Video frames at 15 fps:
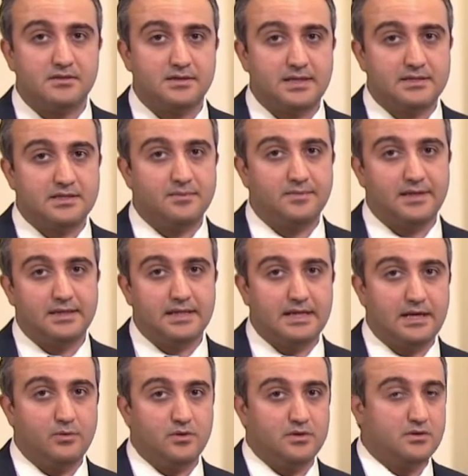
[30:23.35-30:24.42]
so that's something that
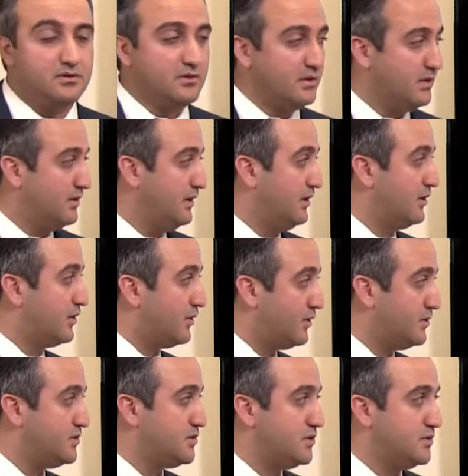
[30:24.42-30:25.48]
I would uh,
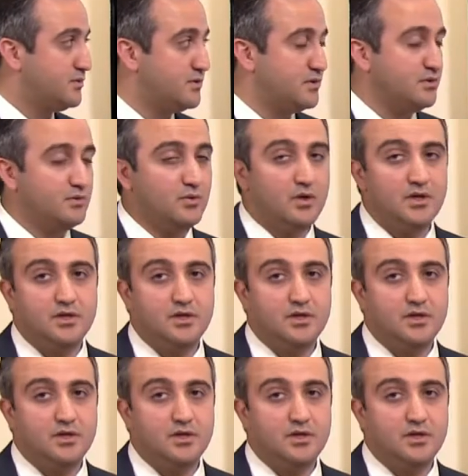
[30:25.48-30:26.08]
encourage you to,